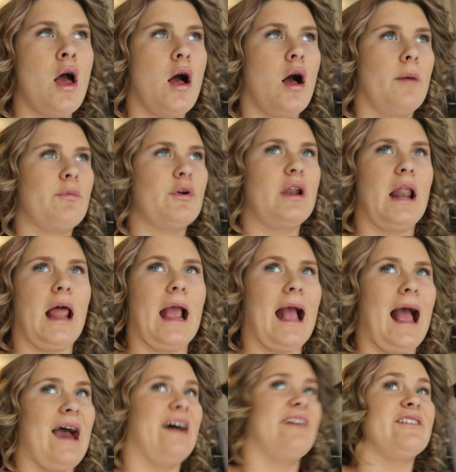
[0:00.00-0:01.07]
I'm gonna like
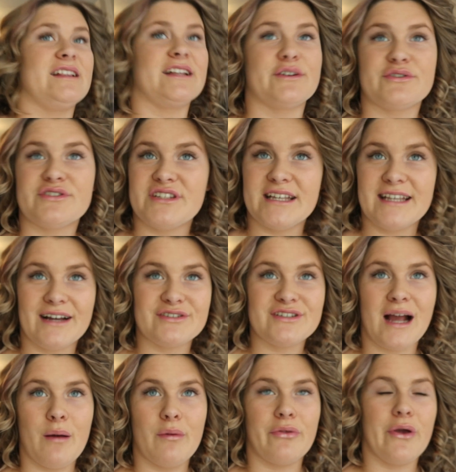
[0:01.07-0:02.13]
have a little sit down
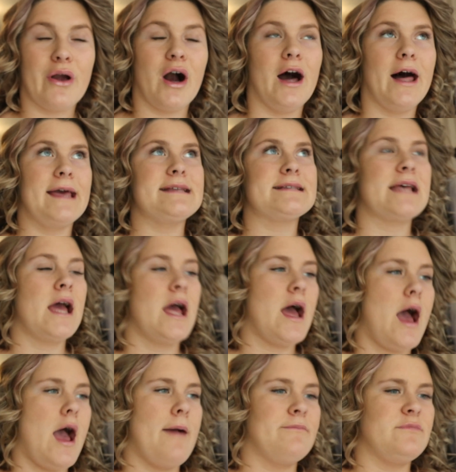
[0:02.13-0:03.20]
chat with you guys,
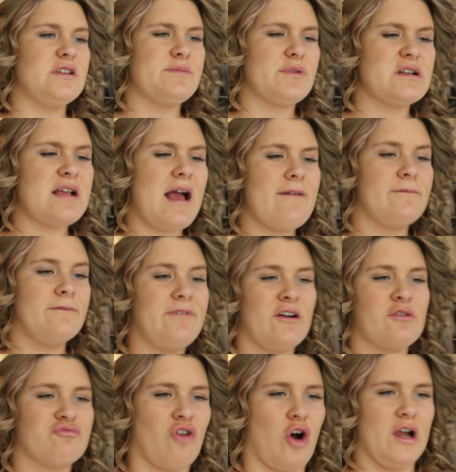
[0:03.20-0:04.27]
just because I haven't
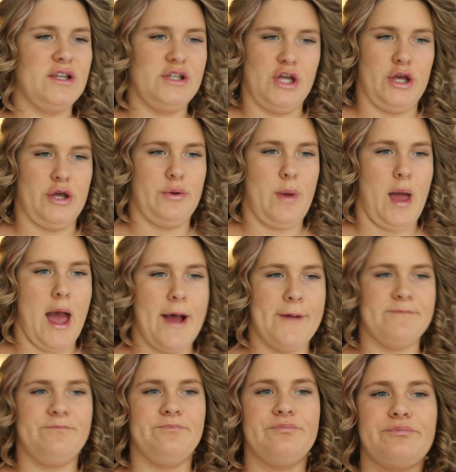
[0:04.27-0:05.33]
felt right
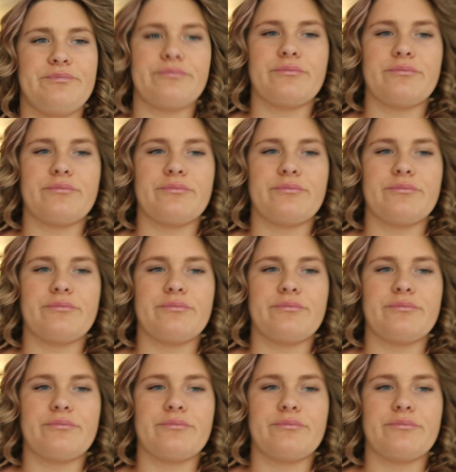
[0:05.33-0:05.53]
to.